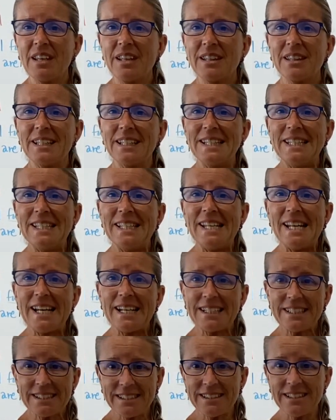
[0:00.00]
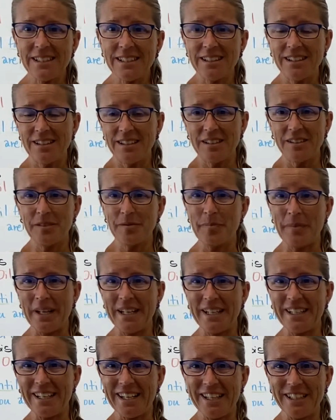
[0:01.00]
The next
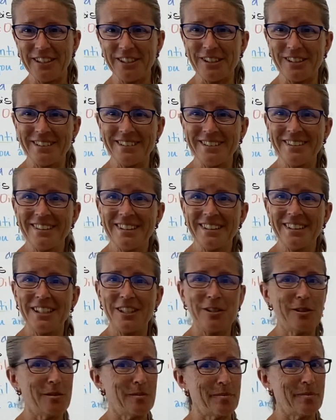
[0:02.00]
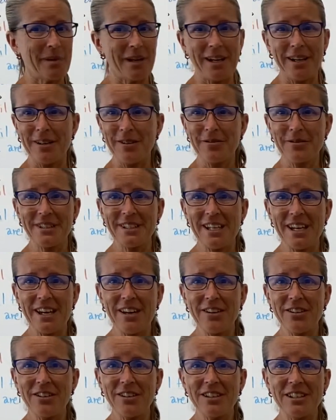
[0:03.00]
medication that you can buy over the
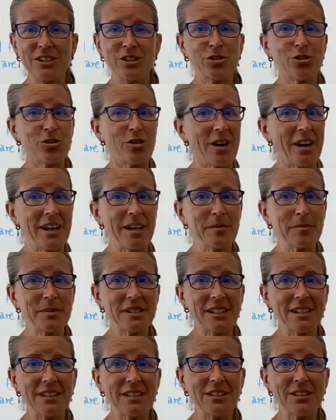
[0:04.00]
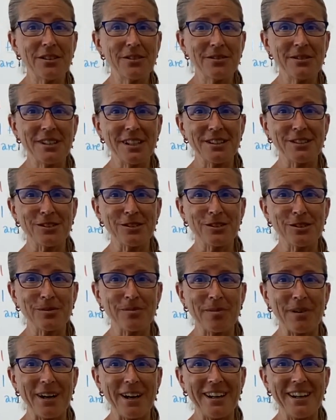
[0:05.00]
counter is triamcinolone nasal
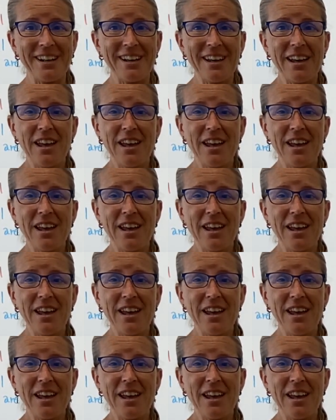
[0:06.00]
spray.